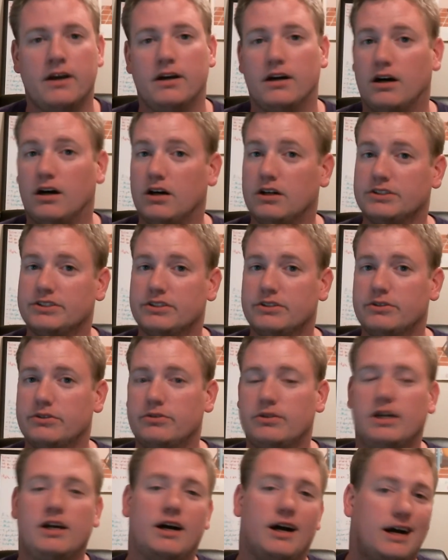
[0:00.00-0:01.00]

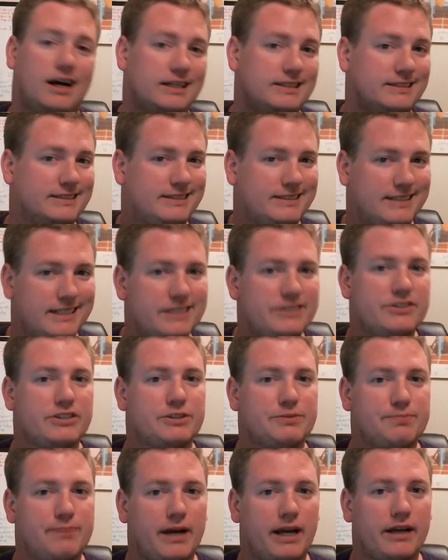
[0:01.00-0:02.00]
Also, I did
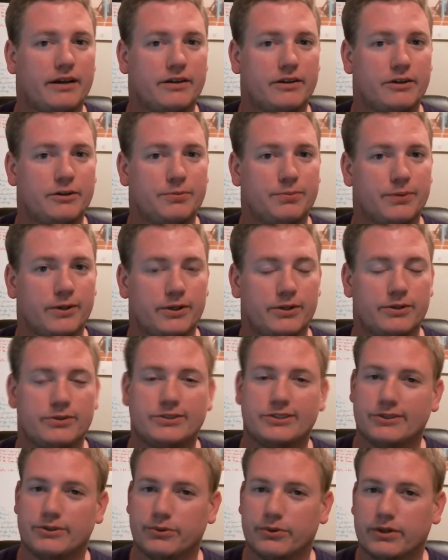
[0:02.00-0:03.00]
just buy a GoPro,
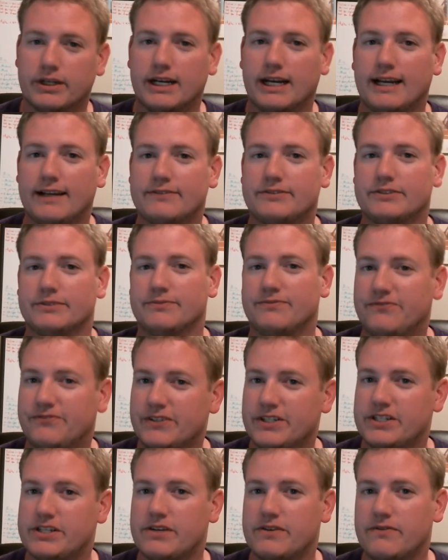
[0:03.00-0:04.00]
so we're going to have some
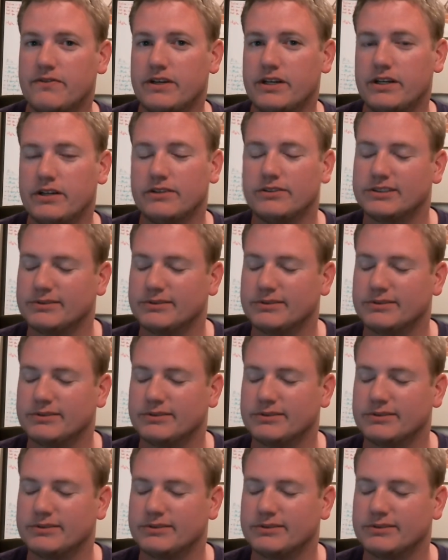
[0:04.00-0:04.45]
fishing videos,